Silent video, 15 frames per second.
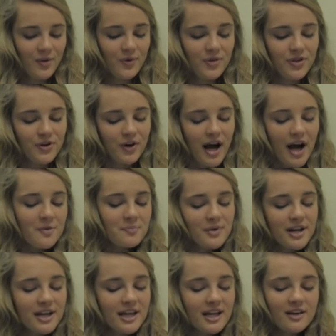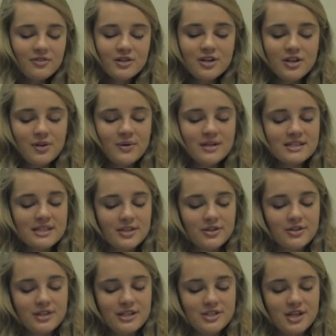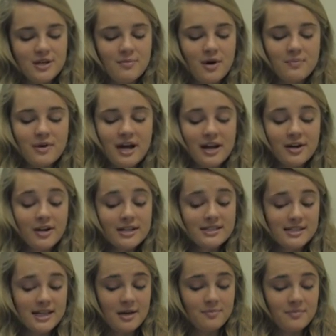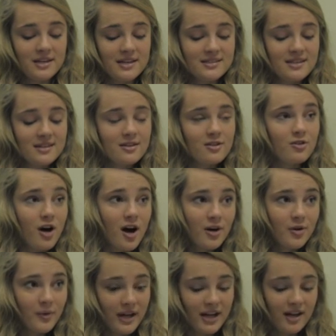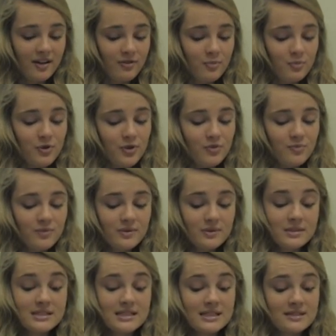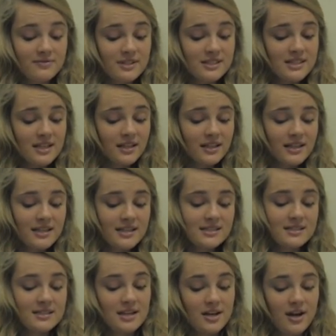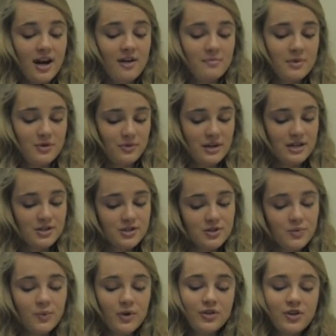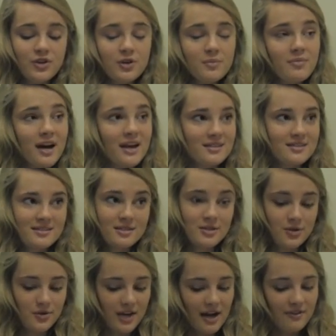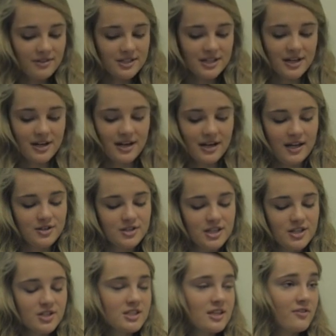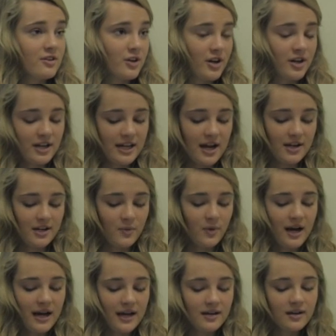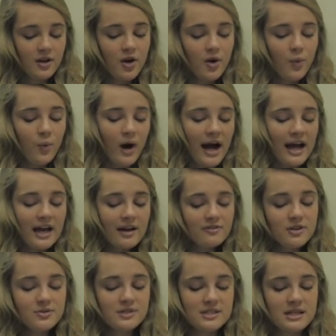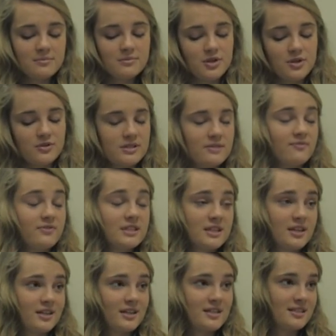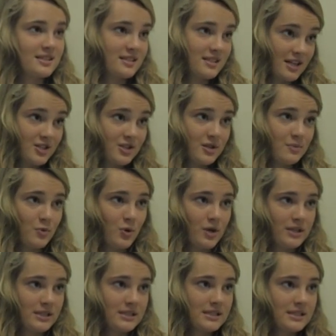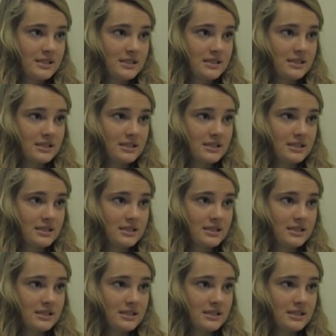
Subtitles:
With the groundbreaking of the new auxiliary gym on Pinecrest campus and the long wait of improvements in facilities here have been reached, with Union Pine's new cafeteria, changes have occurred countywide. Why have you deemed new facilities of such importance?